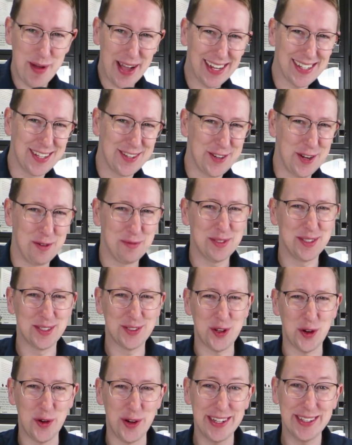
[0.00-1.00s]
back to Thompson's
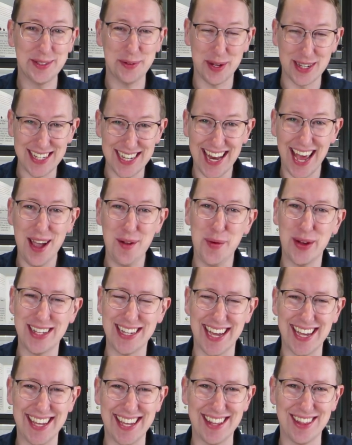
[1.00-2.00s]
Coins, where today we're
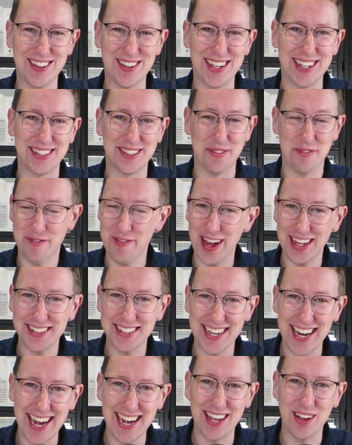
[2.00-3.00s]
taking a look at some
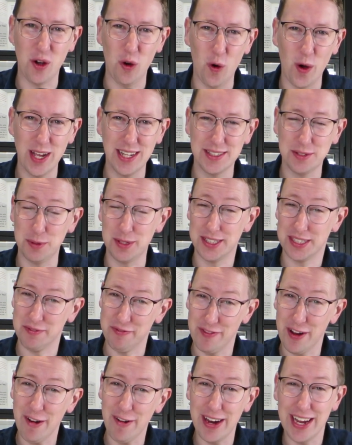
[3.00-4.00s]
fascinating coins with
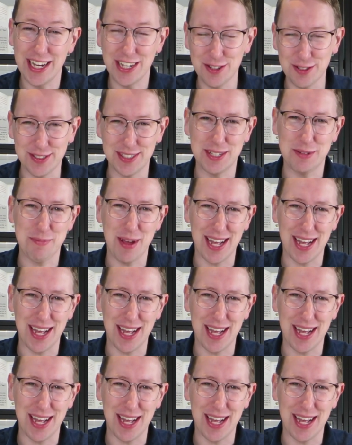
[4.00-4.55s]
some very interesting